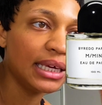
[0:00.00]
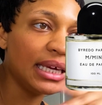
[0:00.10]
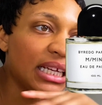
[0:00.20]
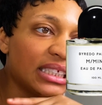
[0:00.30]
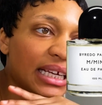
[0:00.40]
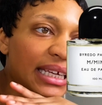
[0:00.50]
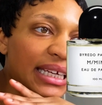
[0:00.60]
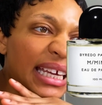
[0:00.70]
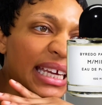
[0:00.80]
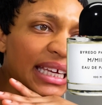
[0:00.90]
It is like
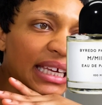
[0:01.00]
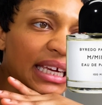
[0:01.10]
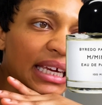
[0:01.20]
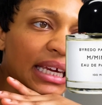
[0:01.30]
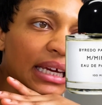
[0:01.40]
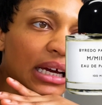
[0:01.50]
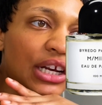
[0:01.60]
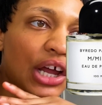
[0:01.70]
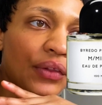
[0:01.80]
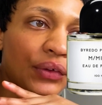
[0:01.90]
an inky
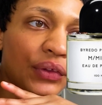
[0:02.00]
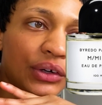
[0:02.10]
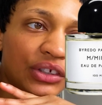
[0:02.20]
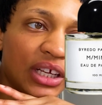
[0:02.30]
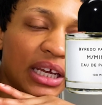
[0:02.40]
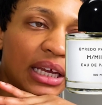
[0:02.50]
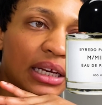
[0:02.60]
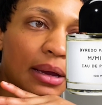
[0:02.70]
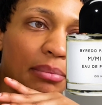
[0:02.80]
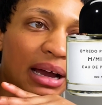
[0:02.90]
Another
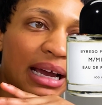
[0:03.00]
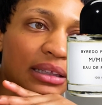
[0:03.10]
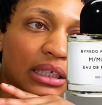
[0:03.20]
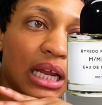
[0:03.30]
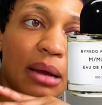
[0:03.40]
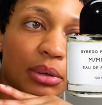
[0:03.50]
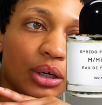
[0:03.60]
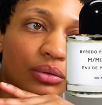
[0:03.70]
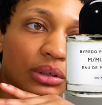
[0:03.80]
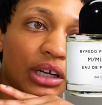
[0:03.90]
13 by
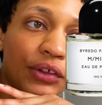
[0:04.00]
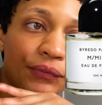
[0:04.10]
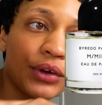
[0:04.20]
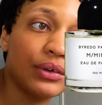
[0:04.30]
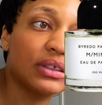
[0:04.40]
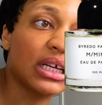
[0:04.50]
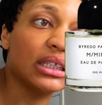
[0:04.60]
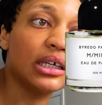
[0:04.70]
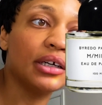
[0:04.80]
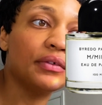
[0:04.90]
Lilabo, another fragrance I
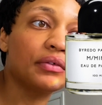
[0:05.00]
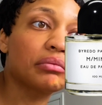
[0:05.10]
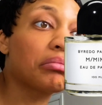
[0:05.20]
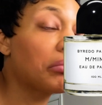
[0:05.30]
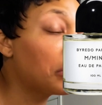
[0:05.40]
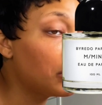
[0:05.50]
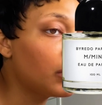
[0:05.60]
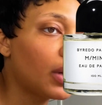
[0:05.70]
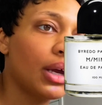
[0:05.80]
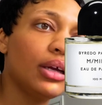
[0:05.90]
love.
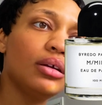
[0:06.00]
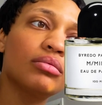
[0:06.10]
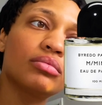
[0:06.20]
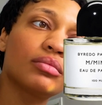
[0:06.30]
Okay.